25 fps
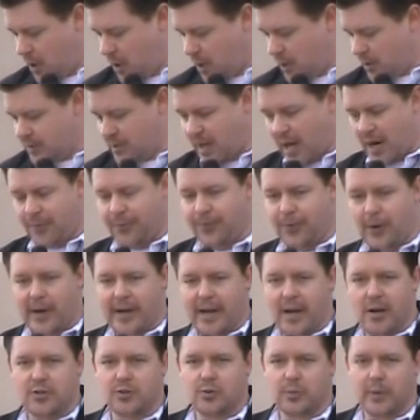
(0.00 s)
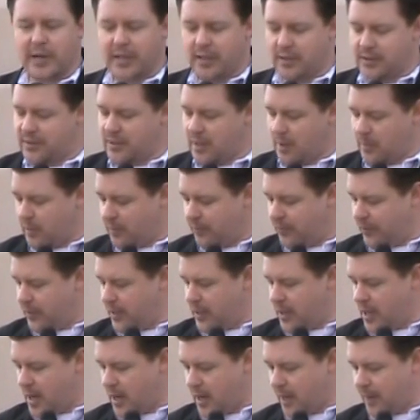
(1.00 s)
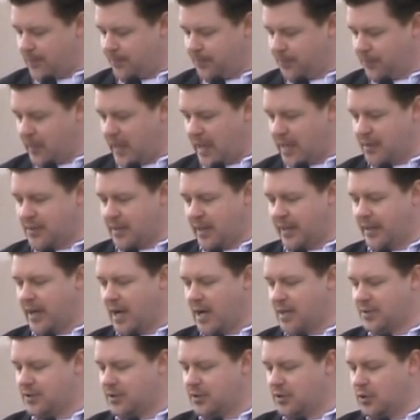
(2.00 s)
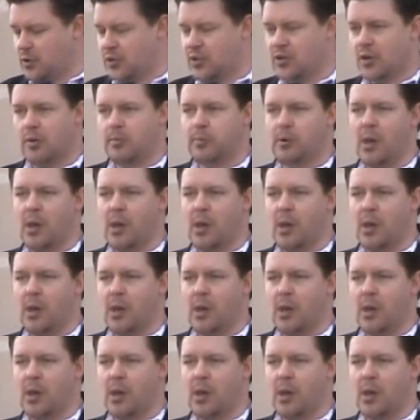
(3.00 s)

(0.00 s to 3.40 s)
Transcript: It's kind of funny, I was reading some of the anti-constitutional